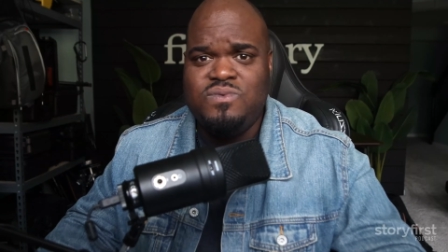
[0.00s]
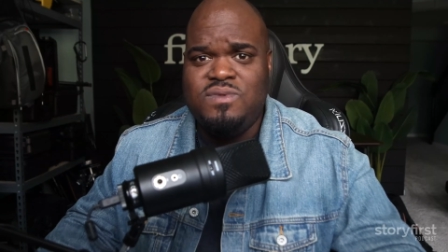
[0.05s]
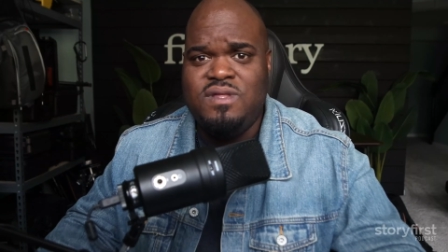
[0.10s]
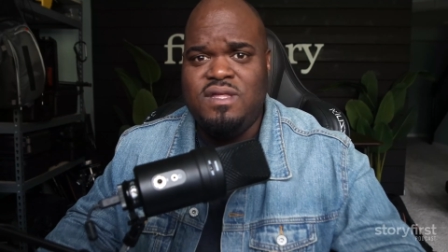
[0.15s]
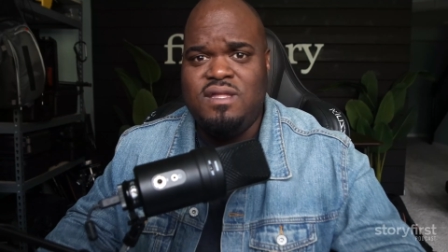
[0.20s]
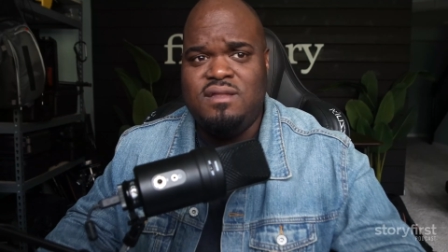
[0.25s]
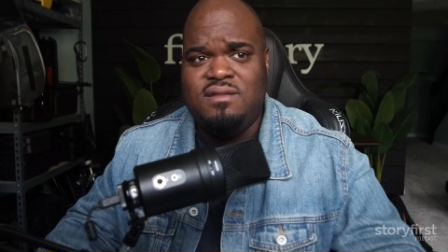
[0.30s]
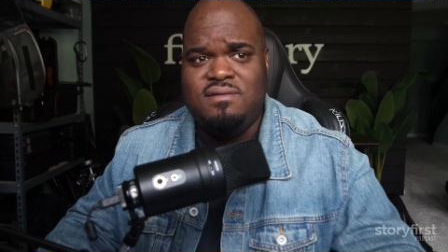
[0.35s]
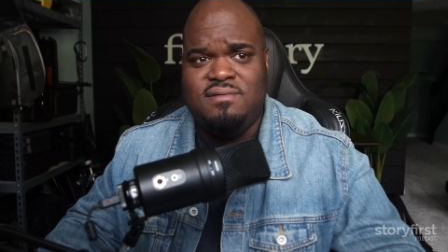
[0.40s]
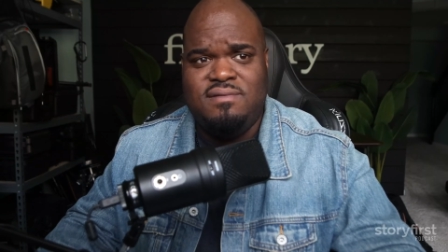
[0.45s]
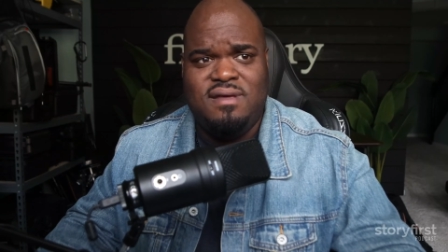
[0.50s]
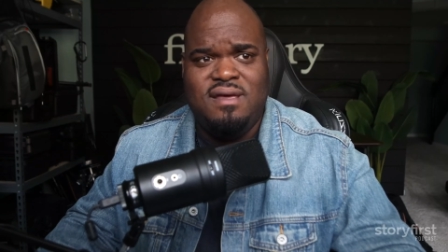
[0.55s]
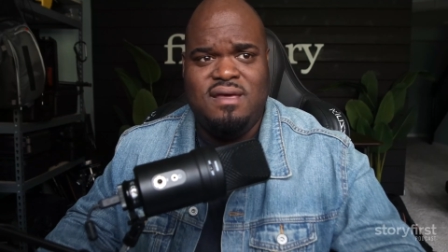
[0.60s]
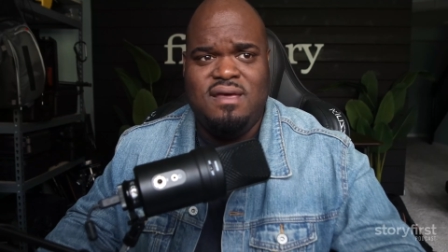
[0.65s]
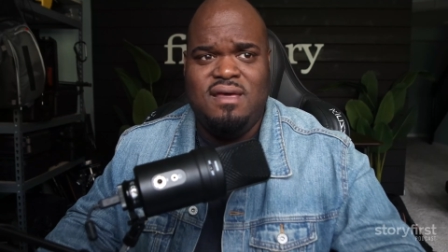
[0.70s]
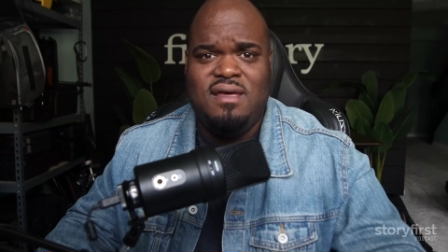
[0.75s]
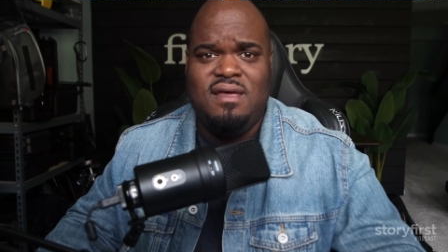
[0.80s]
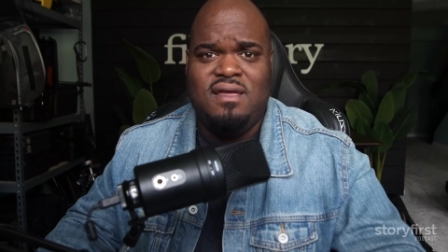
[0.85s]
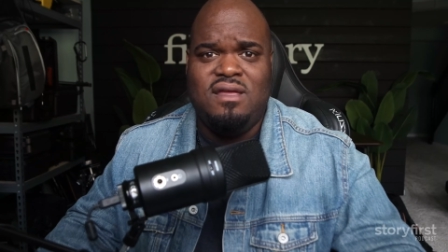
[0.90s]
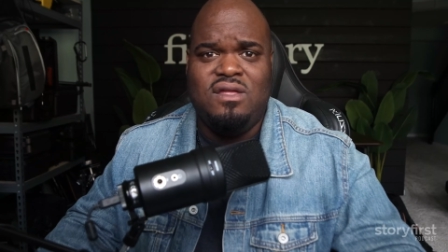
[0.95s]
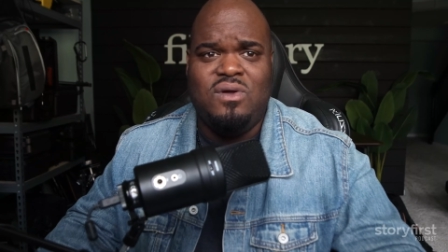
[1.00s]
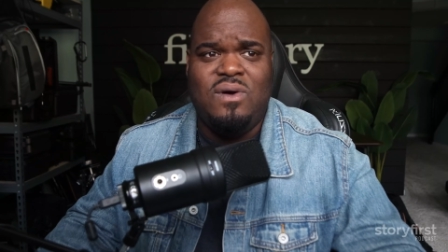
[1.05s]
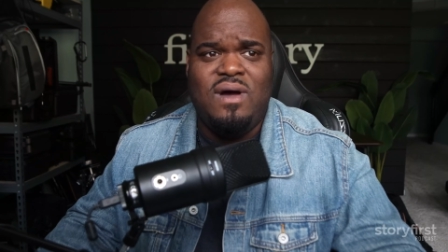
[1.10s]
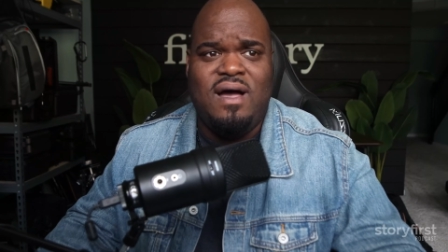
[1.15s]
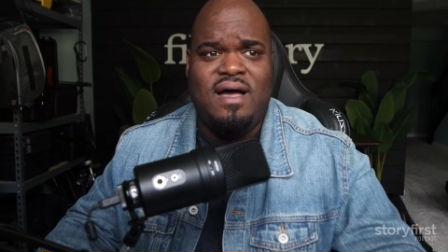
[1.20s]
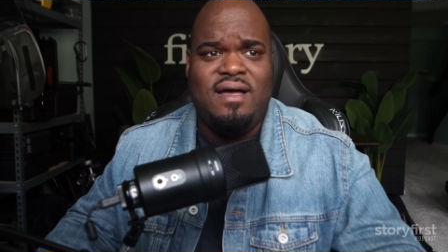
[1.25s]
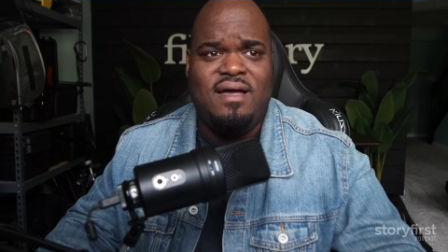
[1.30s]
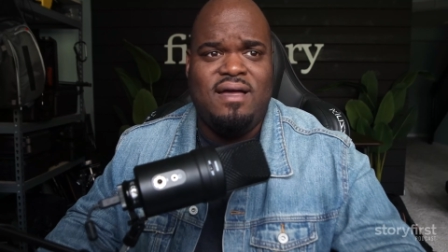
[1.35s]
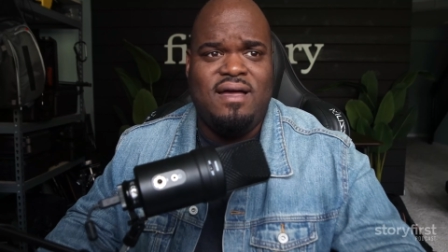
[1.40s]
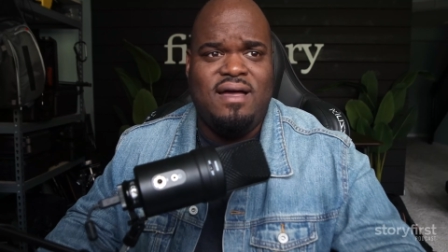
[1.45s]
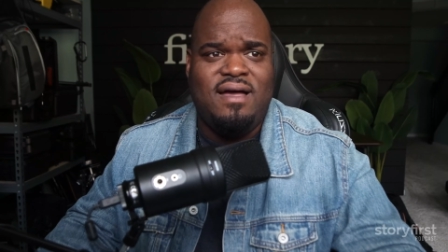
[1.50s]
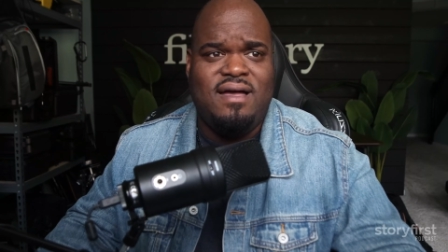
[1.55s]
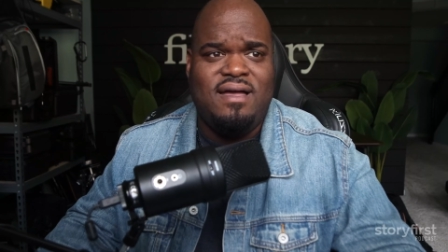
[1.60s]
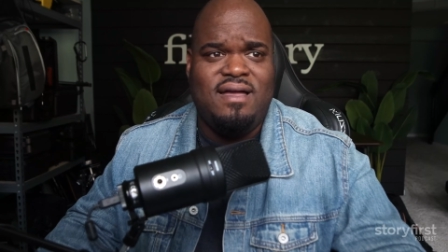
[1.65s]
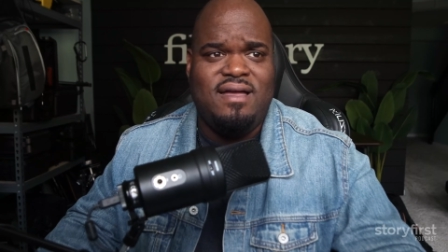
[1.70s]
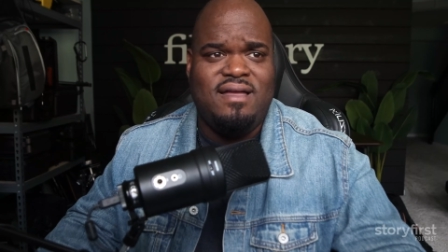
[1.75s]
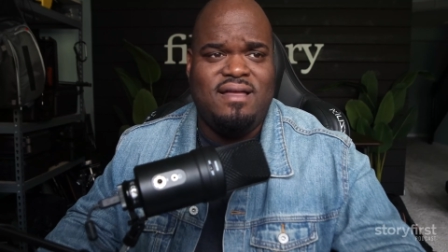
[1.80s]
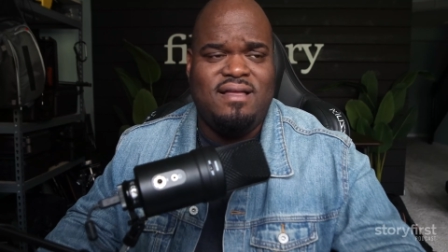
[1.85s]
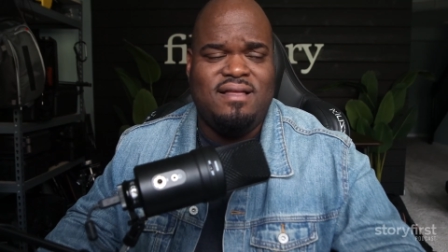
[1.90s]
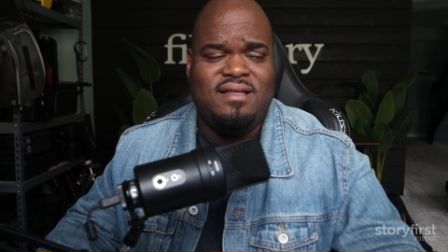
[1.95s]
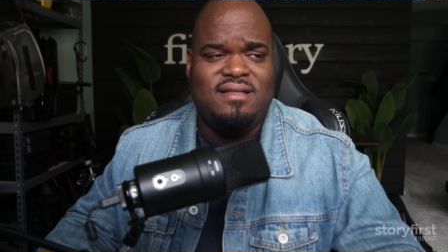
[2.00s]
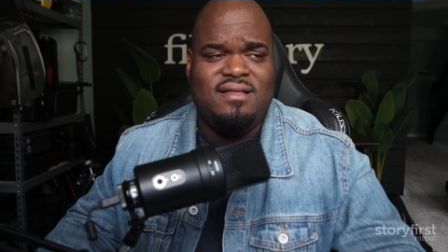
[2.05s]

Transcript: then I